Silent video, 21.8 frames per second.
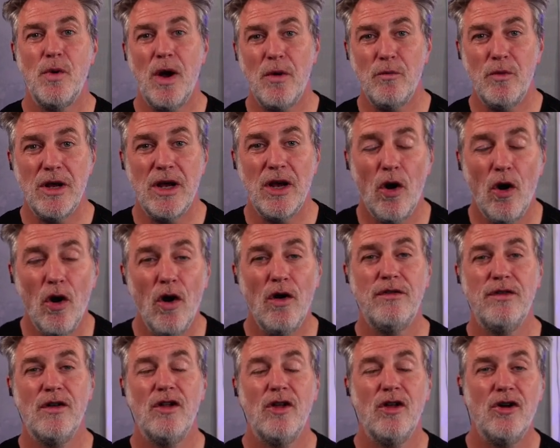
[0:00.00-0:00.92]
when we
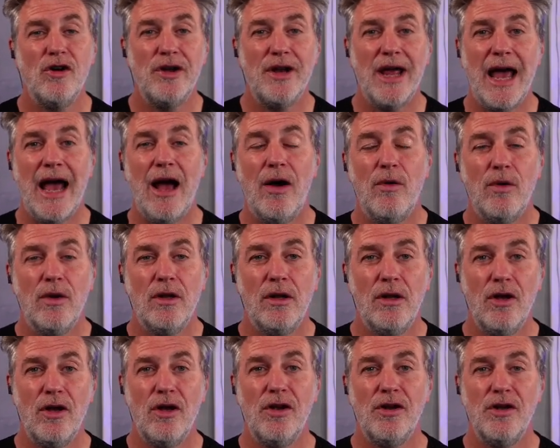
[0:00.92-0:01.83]
overload our
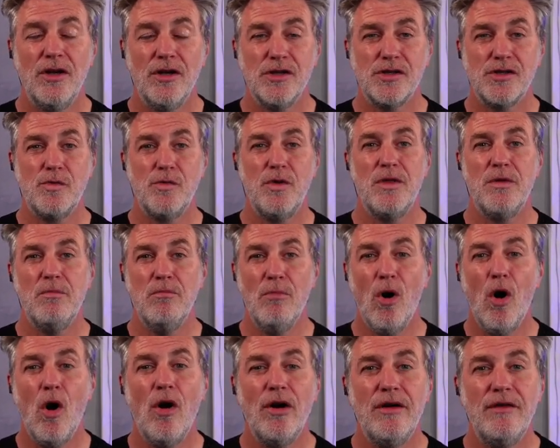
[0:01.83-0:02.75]
learners with
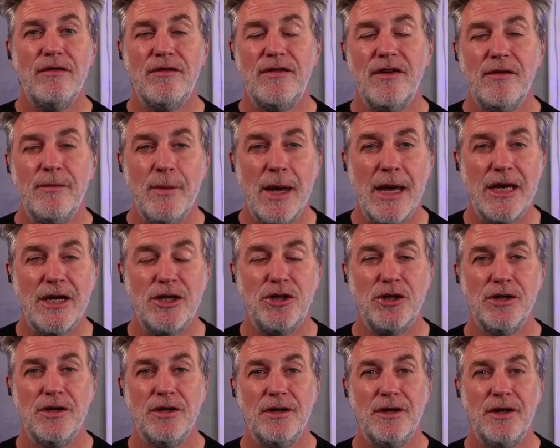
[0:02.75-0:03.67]
more
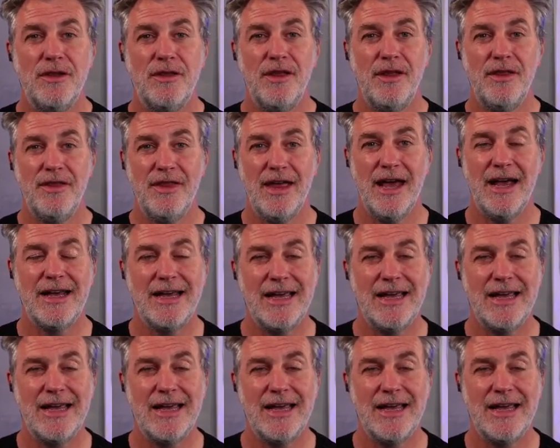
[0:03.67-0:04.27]
information than they're